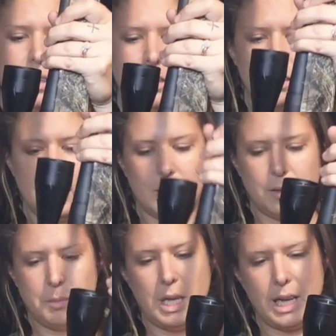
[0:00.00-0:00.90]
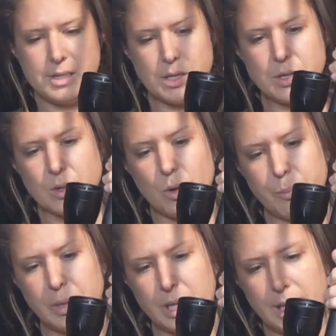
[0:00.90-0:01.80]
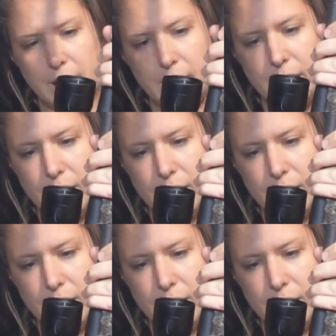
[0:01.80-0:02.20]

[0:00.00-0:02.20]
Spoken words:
It has a scope on it,